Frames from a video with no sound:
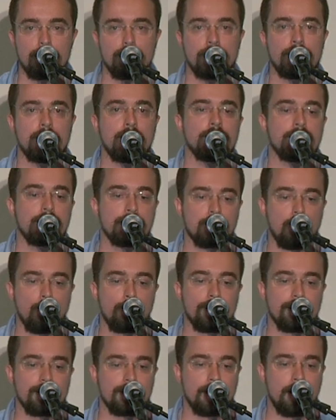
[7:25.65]
But then this
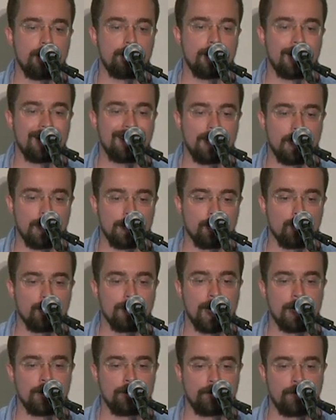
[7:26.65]
opens up a, a, new
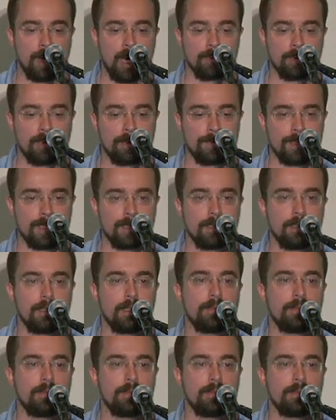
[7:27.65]
line of problems.